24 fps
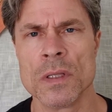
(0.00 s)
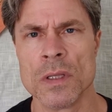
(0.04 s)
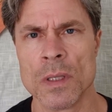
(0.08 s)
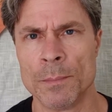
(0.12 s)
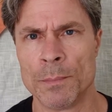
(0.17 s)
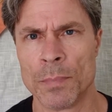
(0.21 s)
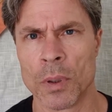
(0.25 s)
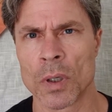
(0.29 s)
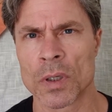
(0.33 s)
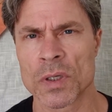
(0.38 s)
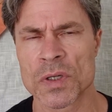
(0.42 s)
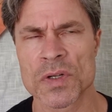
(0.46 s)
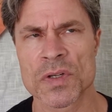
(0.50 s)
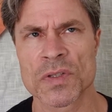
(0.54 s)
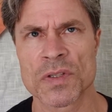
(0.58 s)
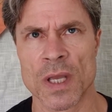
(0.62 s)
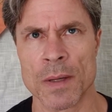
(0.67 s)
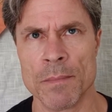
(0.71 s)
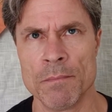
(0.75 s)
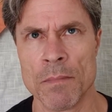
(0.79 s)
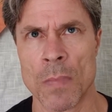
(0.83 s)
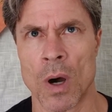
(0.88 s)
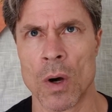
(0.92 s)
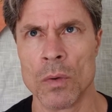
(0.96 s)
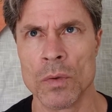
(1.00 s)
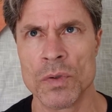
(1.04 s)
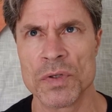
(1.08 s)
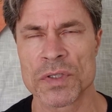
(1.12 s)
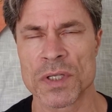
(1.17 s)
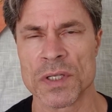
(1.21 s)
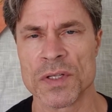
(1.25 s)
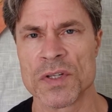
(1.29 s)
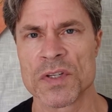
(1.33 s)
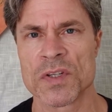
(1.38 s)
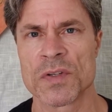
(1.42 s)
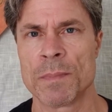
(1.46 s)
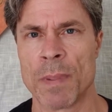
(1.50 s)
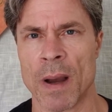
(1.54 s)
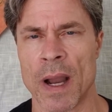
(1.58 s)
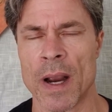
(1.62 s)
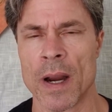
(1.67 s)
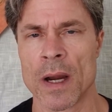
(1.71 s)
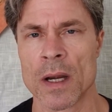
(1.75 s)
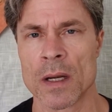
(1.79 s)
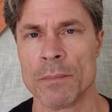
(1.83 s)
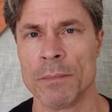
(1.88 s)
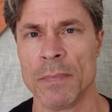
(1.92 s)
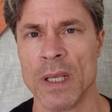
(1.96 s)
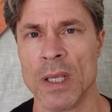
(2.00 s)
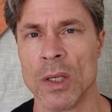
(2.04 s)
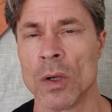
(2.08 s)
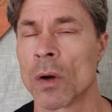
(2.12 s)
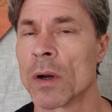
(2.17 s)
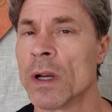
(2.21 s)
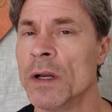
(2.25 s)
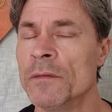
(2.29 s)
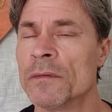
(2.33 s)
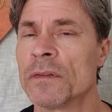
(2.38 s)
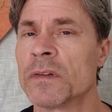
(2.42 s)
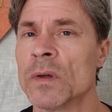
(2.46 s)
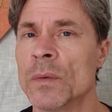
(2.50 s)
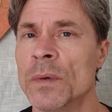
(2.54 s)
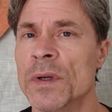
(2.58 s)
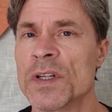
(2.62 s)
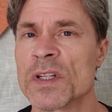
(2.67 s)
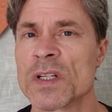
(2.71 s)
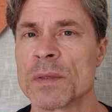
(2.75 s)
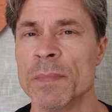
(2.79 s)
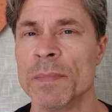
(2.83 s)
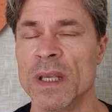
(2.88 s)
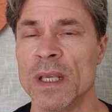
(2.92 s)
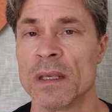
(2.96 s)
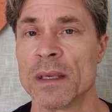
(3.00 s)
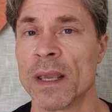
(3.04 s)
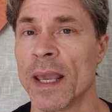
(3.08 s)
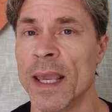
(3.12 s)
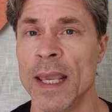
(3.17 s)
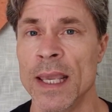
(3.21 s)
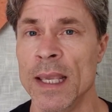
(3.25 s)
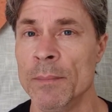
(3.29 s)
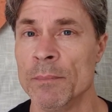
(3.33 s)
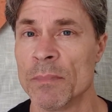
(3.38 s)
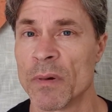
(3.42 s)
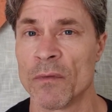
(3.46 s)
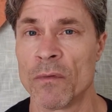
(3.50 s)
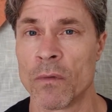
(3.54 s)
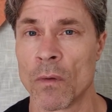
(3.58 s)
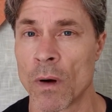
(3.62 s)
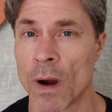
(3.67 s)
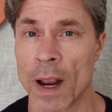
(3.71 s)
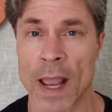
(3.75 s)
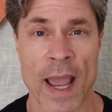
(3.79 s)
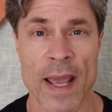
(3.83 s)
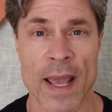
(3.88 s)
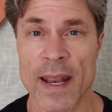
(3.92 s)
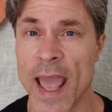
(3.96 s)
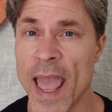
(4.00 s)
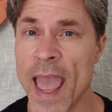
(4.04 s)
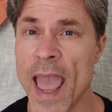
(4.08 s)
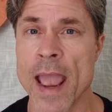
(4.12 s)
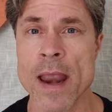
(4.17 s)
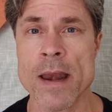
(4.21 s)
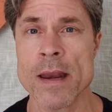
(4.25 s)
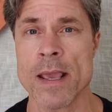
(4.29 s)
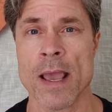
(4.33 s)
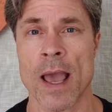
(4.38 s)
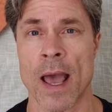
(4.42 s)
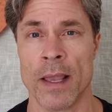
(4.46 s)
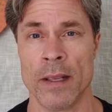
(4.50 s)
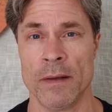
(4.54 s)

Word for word: the books that most inspired me or influenced me, came before I had any